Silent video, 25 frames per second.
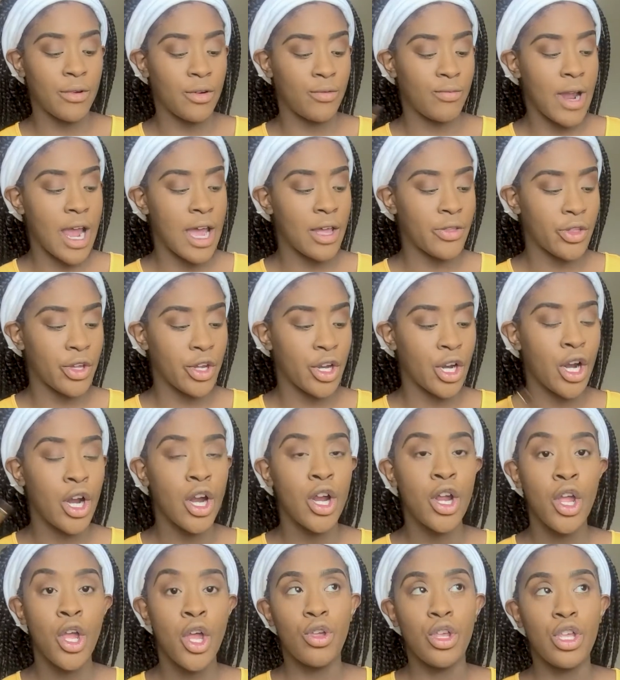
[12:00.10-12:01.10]

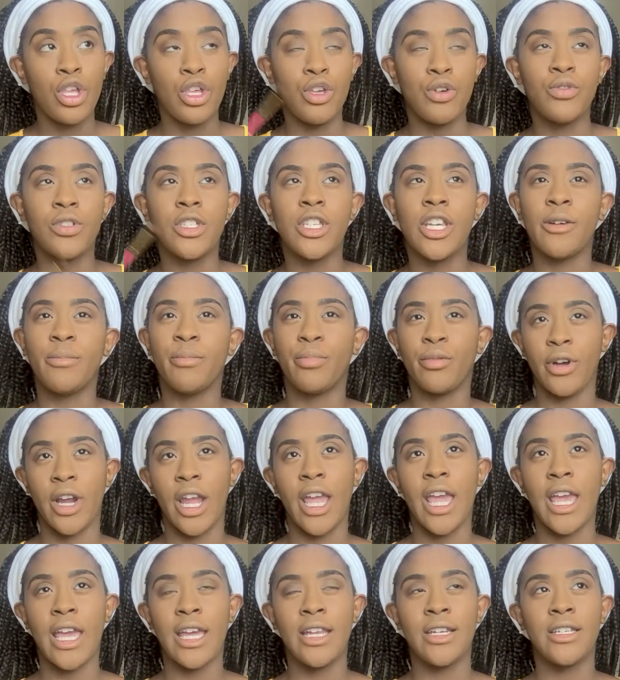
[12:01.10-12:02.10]
rather use a
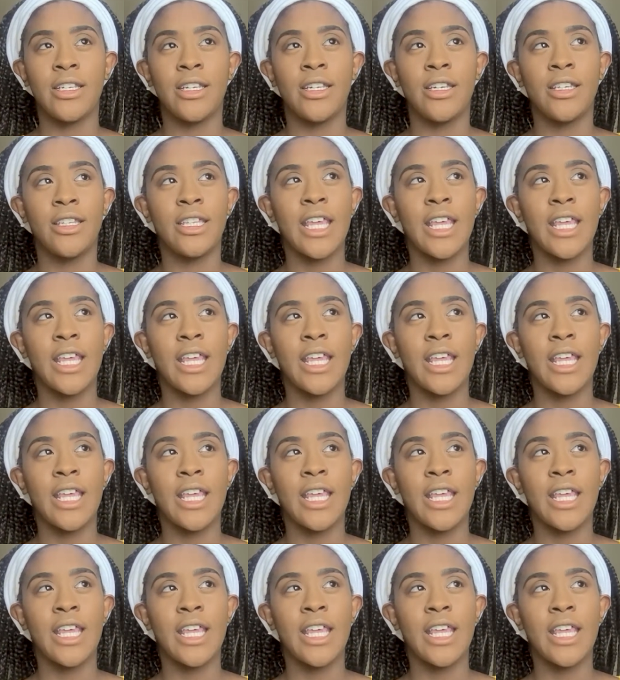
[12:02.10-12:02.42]
brand